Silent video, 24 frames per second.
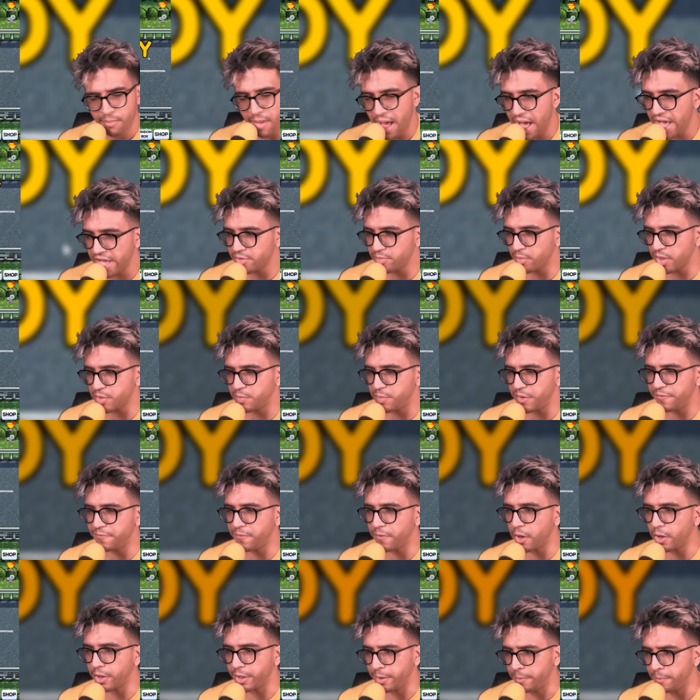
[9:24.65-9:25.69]
My eyes must be
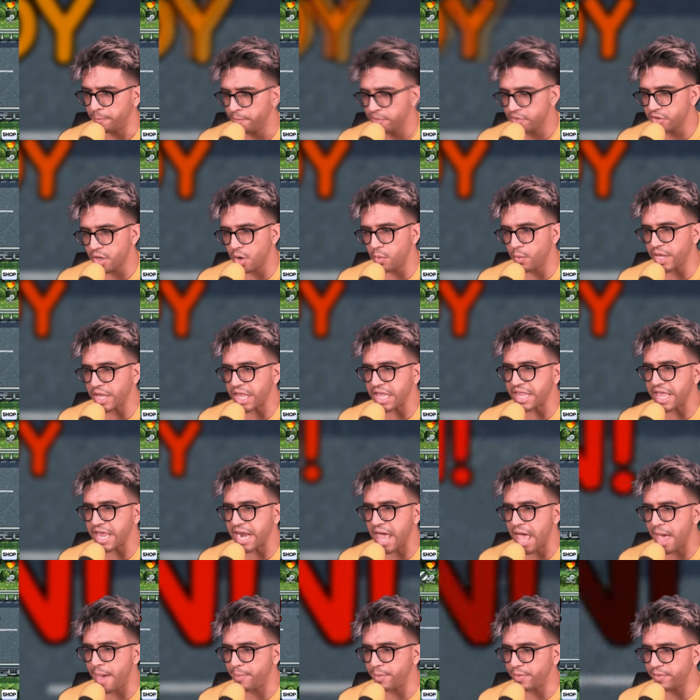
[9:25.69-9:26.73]
faulty. There's no way that that
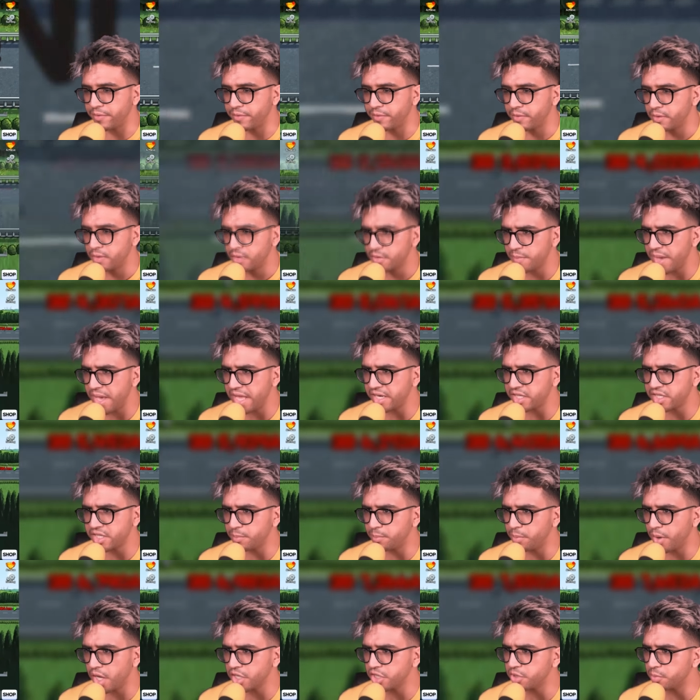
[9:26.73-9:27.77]
happened. This man is
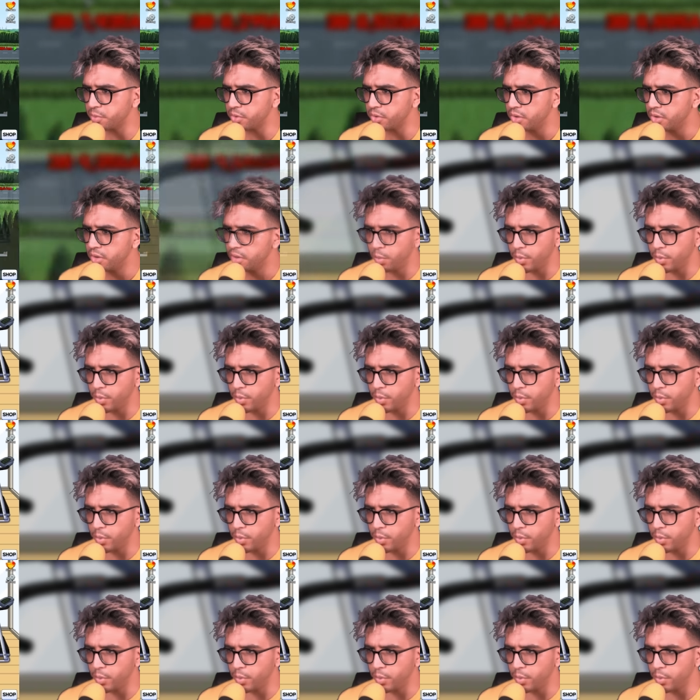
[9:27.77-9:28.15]
impossible.